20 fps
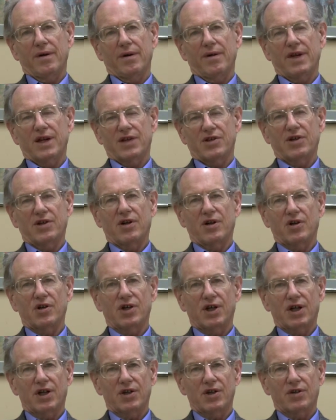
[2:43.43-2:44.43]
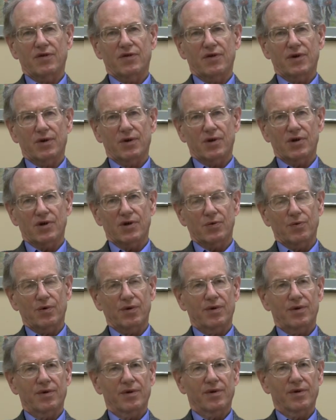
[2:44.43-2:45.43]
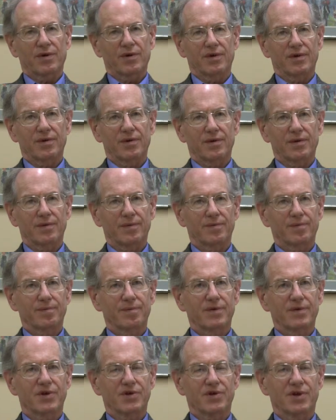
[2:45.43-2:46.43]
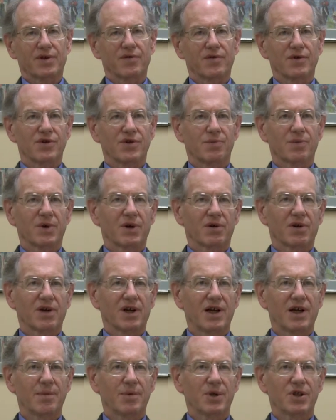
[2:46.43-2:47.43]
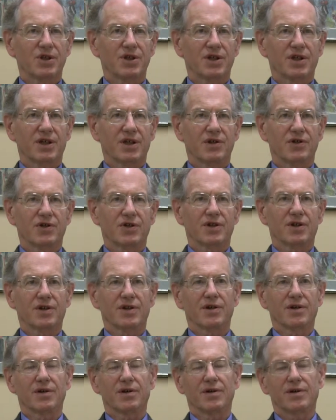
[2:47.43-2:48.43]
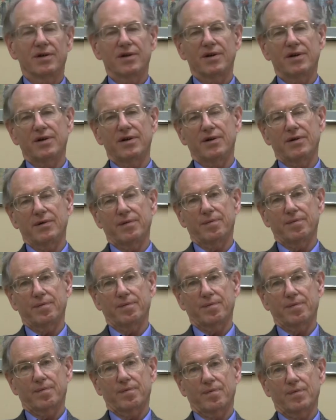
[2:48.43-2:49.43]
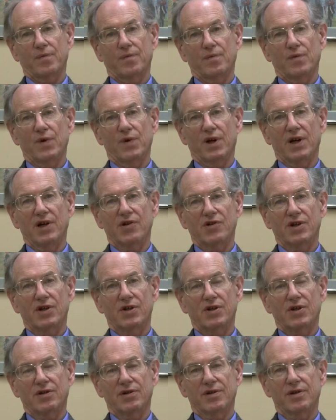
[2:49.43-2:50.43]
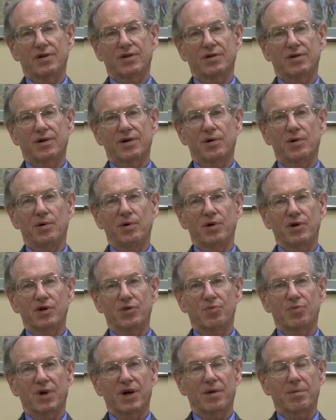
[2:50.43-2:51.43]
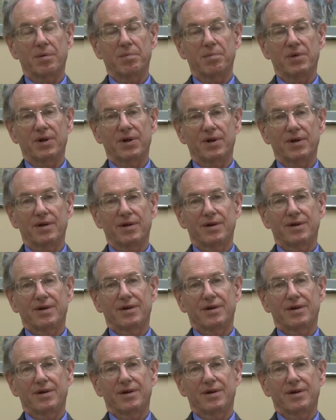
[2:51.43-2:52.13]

That's all changed, of course, with the discoveries about climate change and the realization that coal is probably